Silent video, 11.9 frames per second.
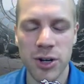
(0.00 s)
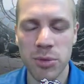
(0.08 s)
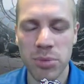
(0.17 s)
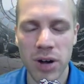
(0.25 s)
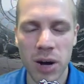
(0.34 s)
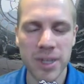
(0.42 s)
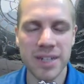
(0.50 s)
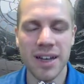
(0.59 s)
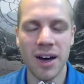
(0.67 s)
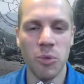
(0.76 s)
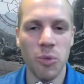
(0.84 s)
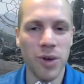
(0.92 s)
You're probably
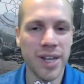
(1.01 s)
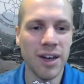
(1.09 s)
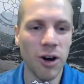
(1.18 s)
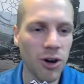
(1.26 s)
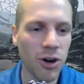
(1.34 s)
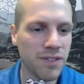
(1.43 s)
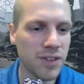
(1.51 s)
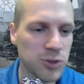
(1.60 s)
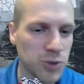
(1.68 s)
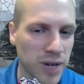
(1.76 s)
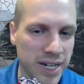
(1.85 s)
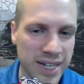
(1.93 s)
not wanting all of
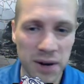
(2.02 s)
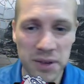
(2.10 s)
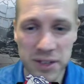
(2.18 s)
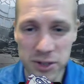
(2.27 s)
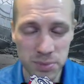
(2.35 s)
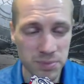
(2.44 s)
those right now, and there's,